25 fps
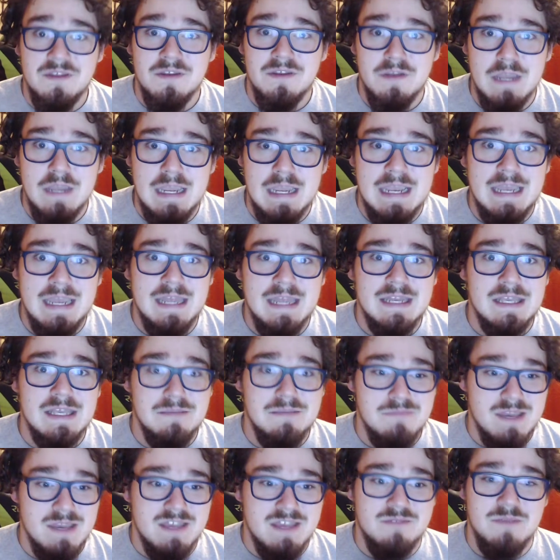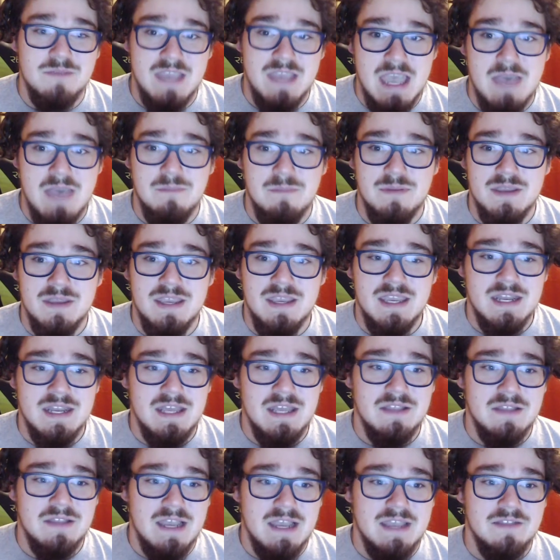And it makes me happy, and
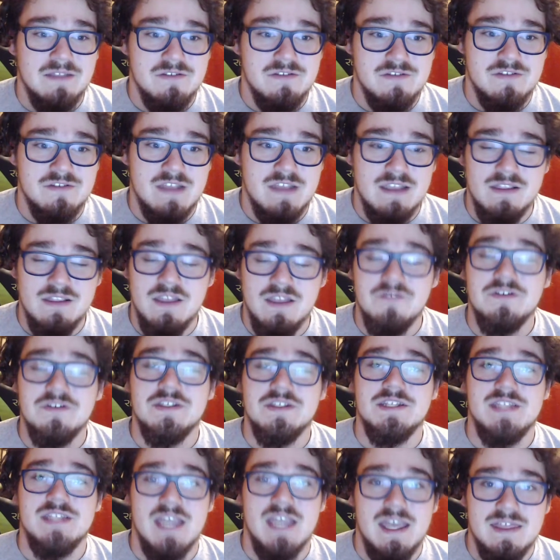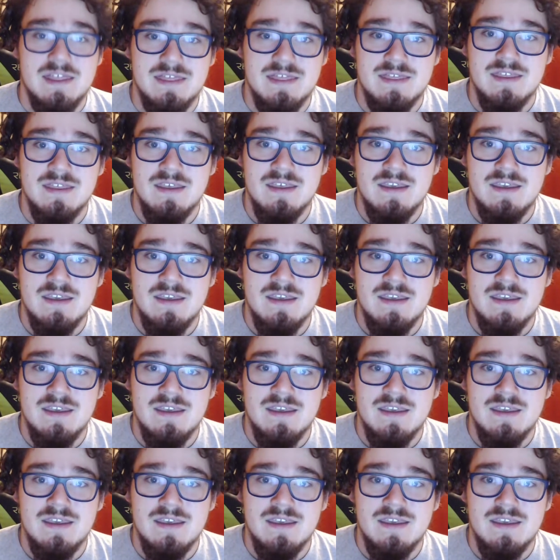I love it to death.